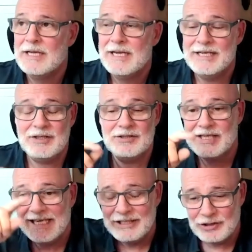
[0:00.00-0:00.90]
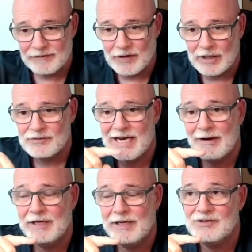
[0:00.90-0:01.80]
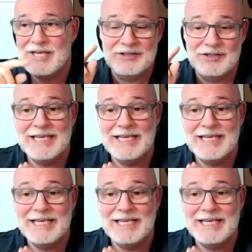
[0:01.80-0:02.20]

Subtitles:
is because each of those areas has an